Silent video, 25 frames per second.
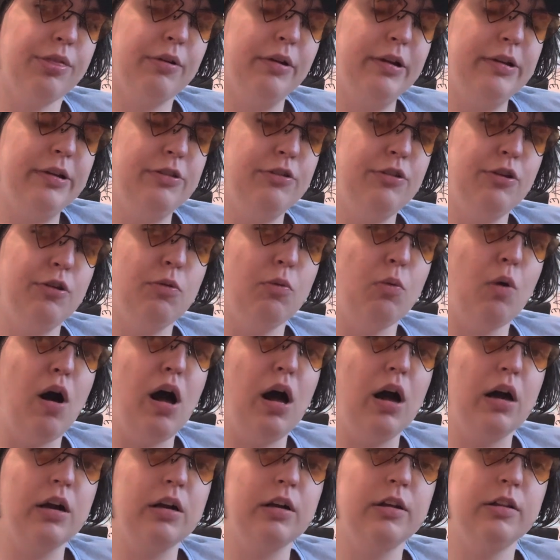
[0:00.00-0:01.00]
3-2
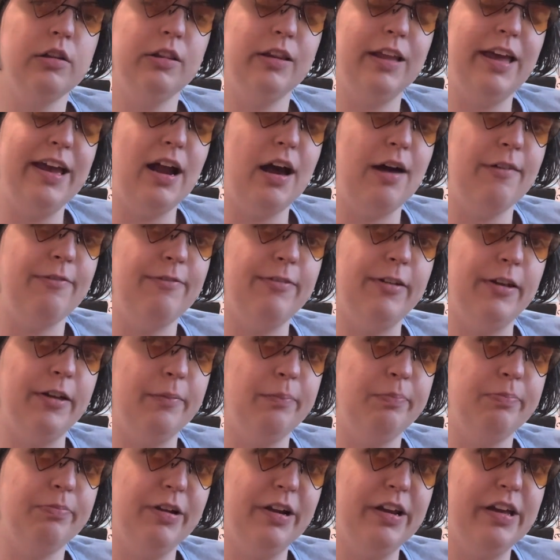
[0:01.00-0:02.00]
walk, laid off
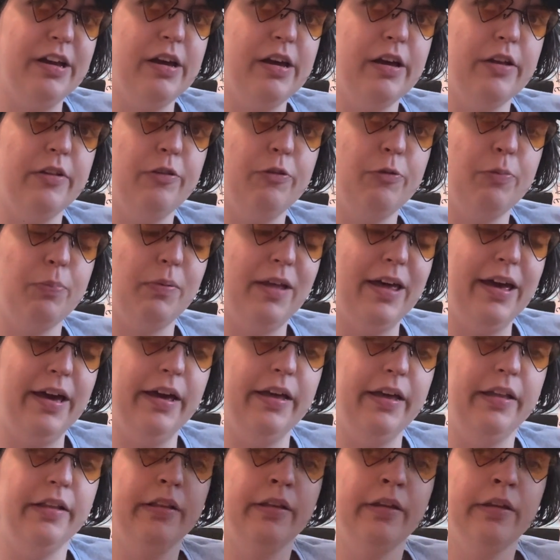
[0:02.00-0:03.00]
a pretty good
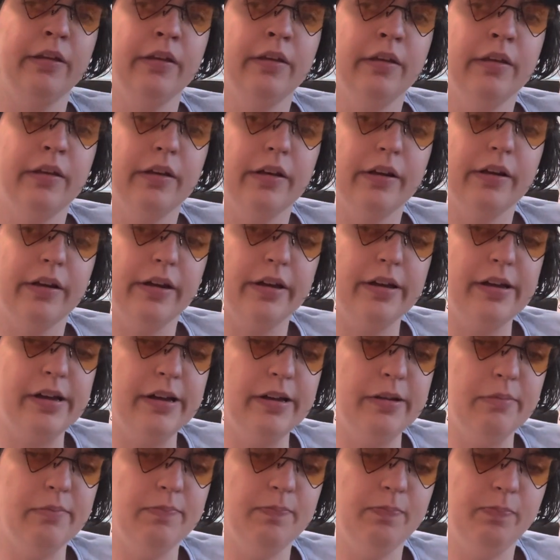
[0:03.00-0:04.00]
split.
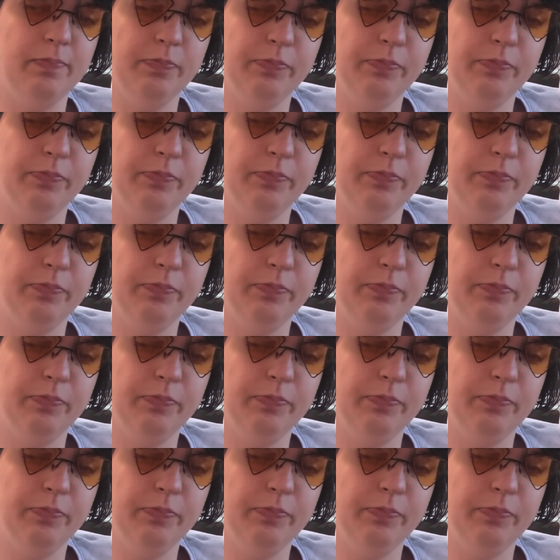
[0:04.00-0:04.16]
Um,